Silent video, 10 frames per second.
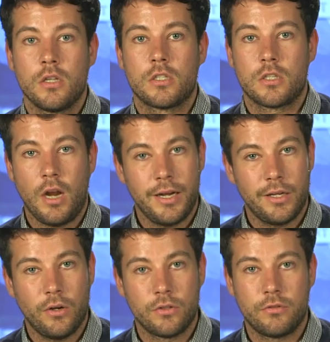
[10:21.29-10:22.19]
slightly
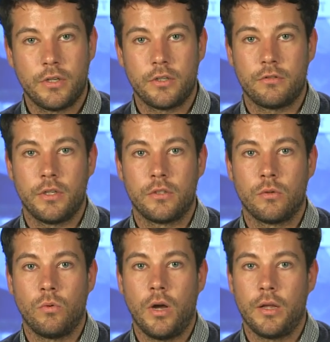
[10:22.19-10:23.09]
contradictory to
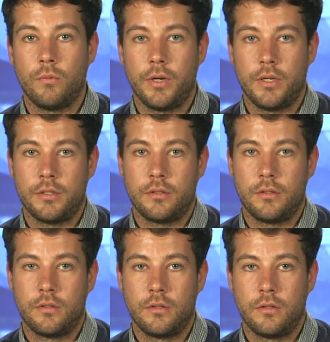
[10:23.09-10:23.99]
what I had witnessed.
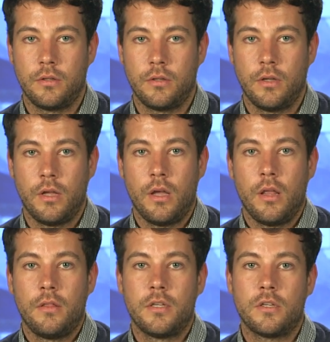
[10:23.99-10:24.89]

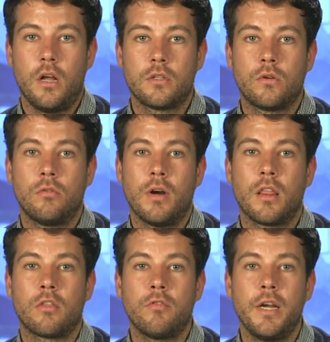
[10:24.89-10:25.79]
This article ran
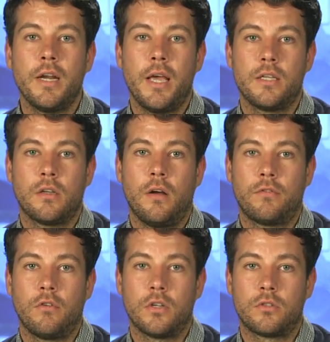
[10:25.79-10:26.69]
3 days
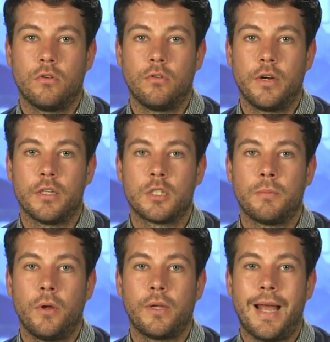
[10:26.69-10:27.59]
after our story and
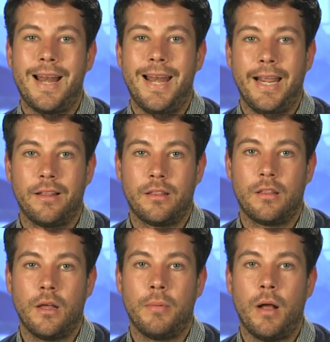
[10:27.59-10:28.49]
spoke at length
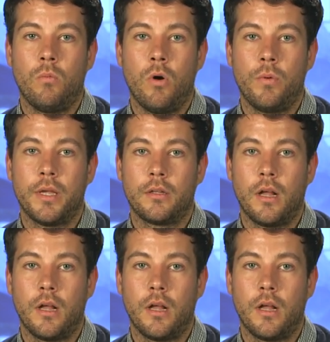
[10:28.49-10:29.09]
about what we had